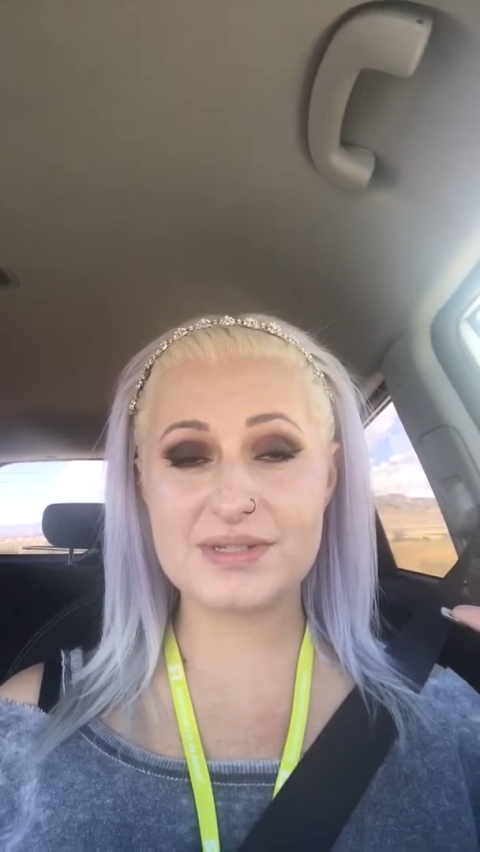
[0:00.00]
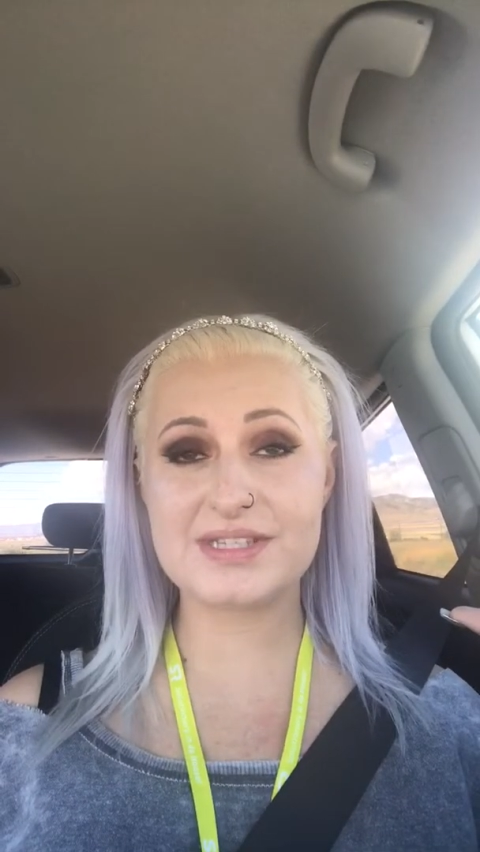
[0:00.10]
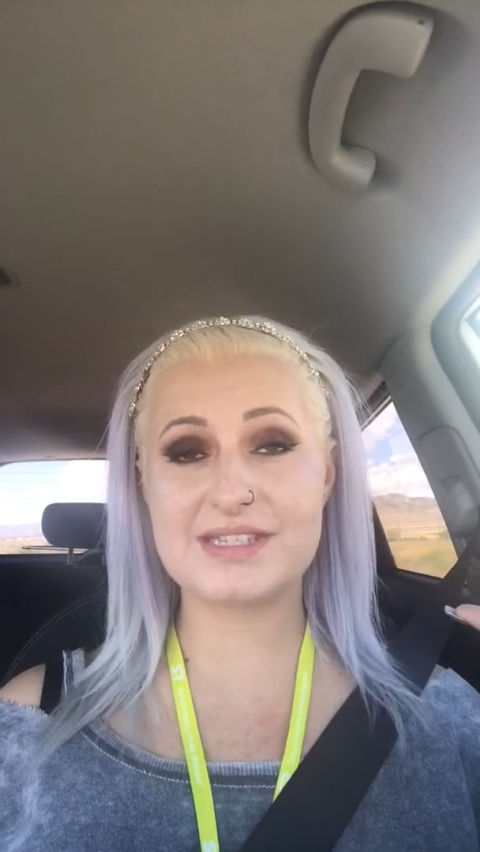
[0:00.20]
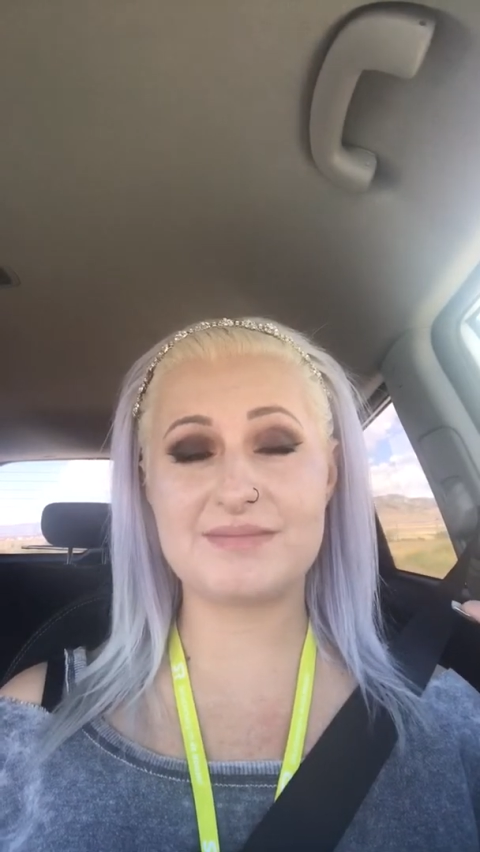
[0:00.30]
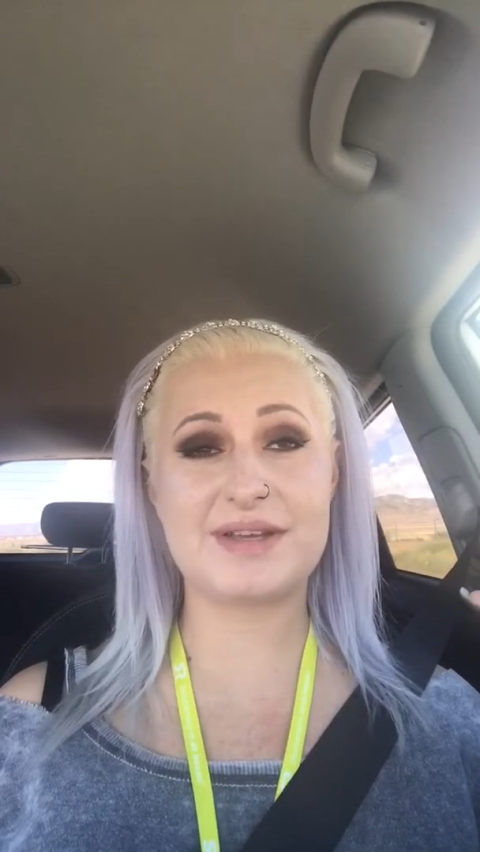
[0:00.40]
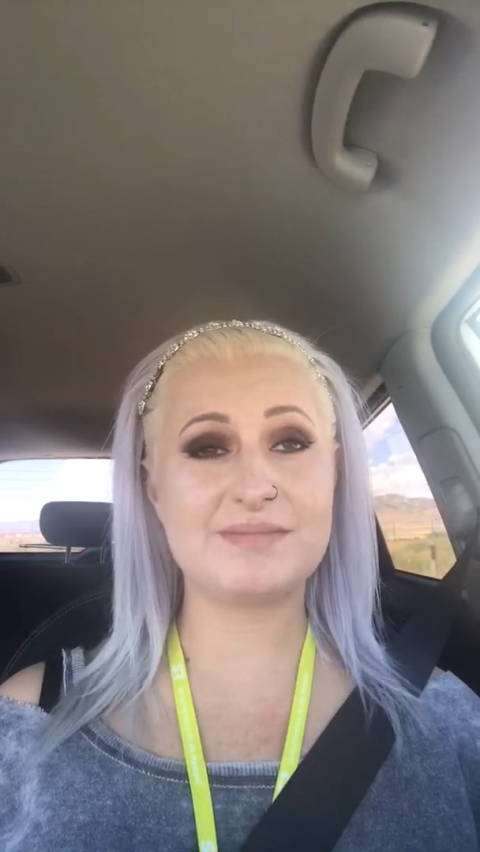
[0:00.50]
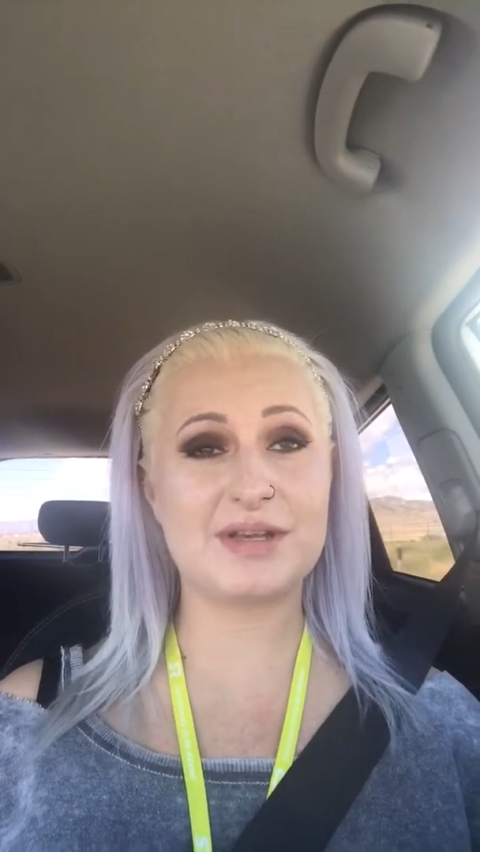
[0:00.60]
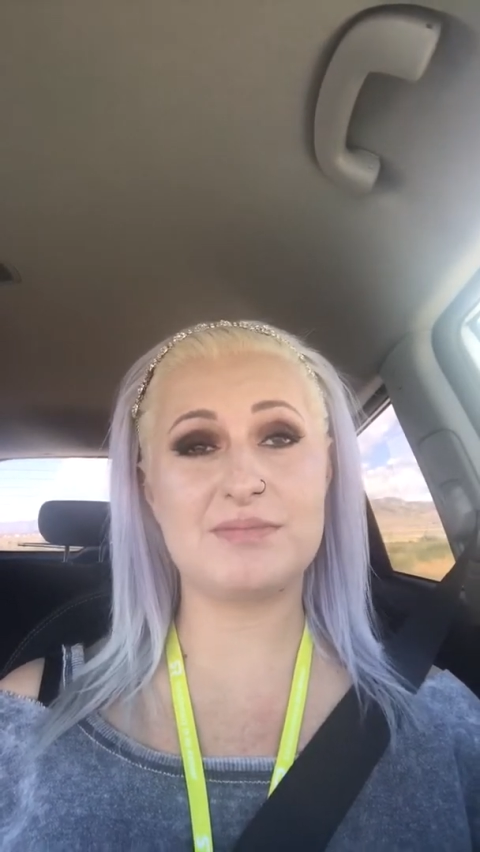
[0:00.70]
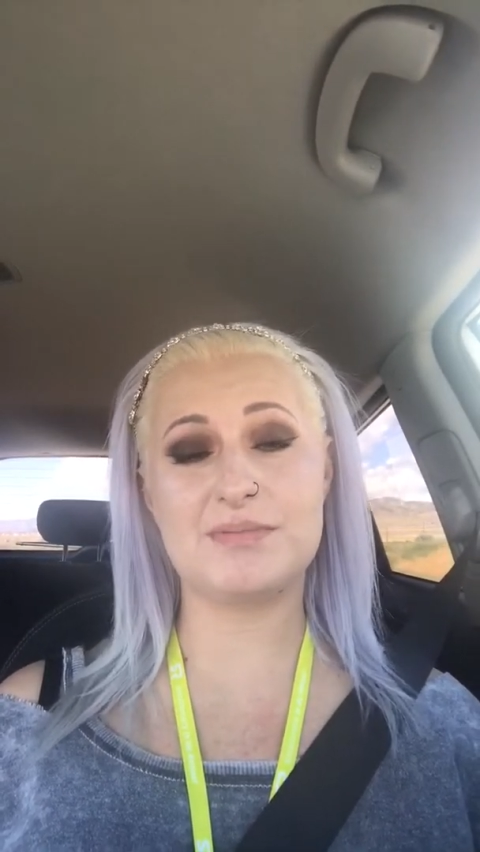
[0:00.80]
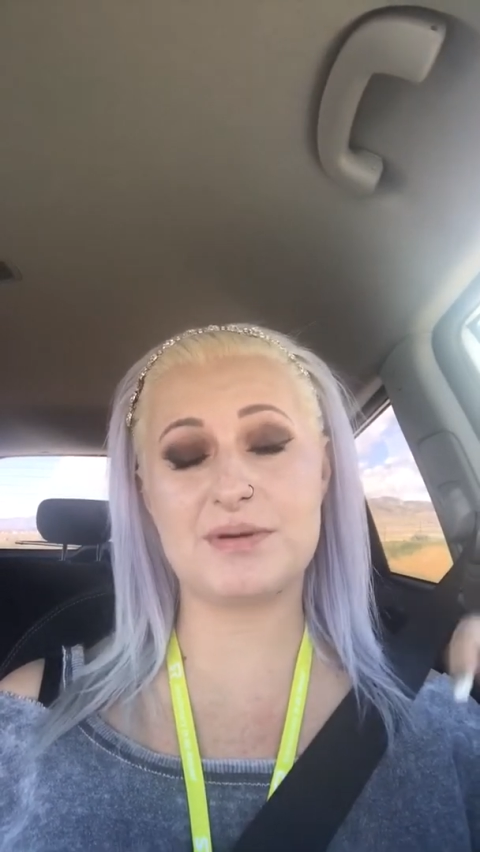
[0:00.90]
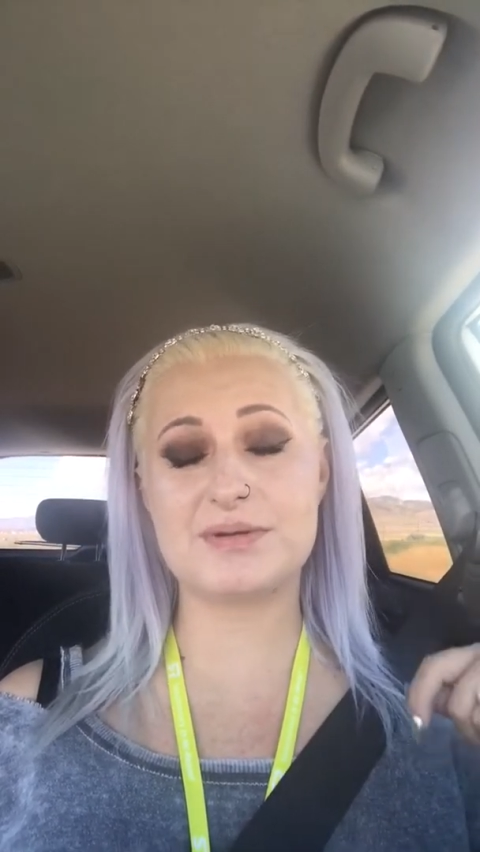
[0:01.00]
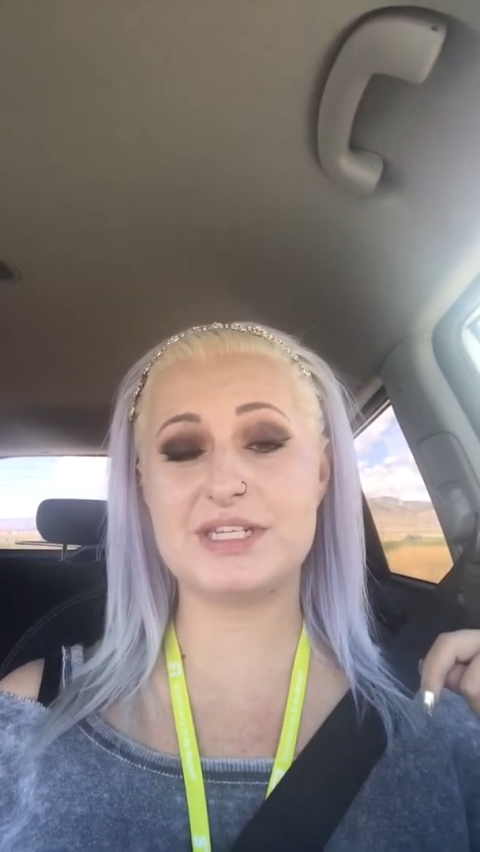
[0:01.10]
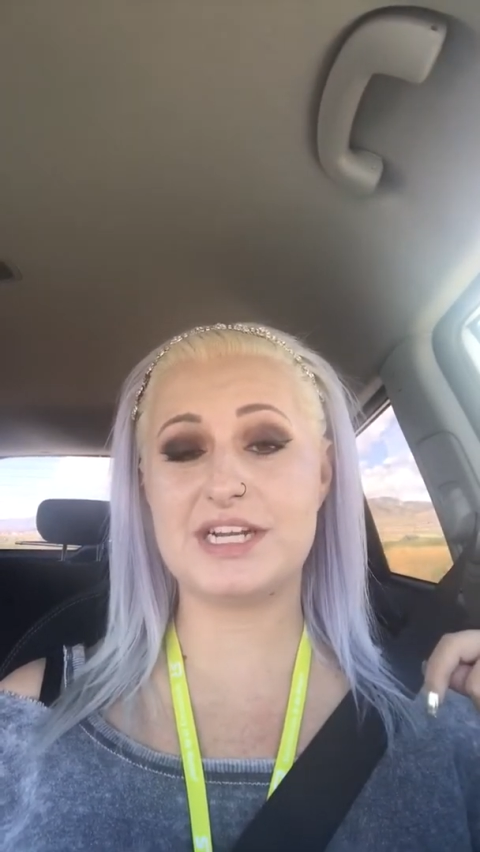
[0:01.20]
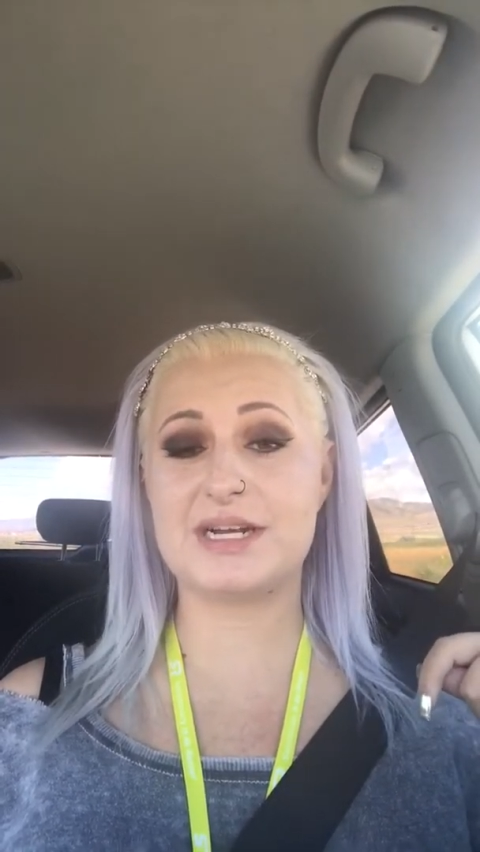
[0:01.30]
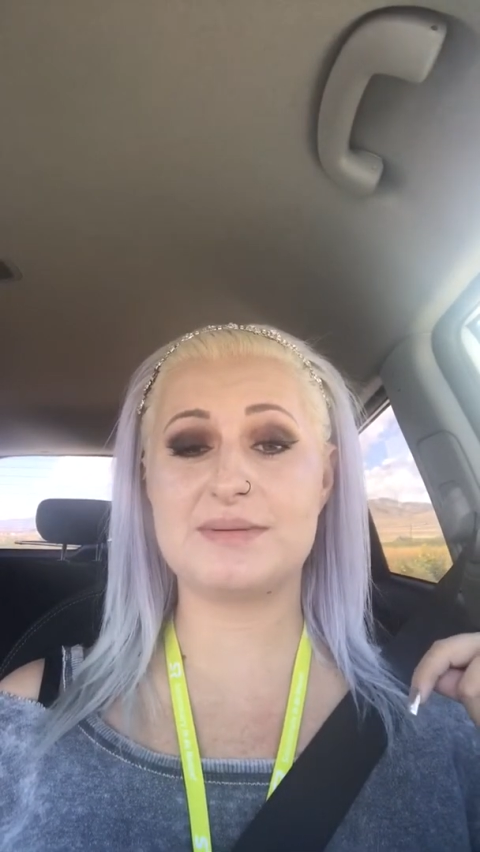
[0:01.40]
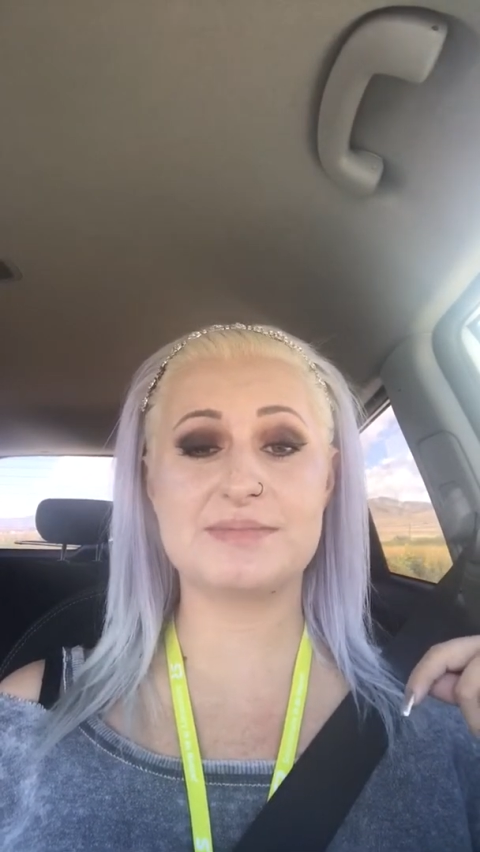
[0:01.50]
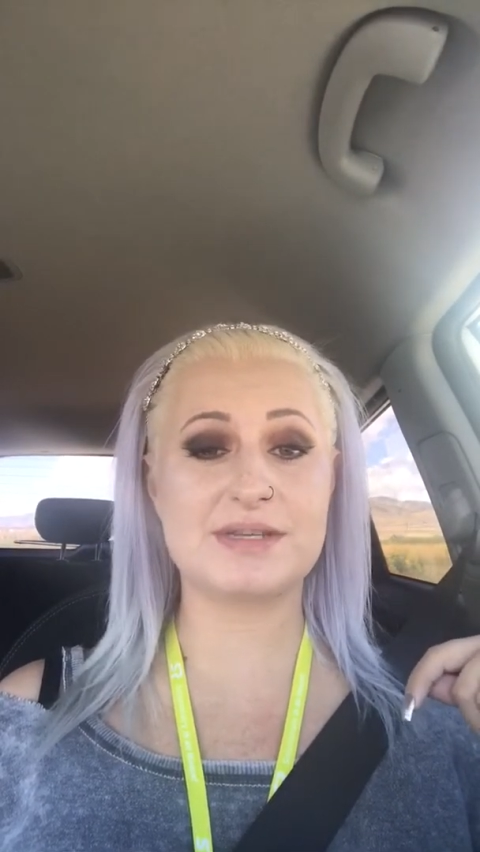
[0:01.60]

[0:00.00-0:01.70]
sometimes I'll put protein in them,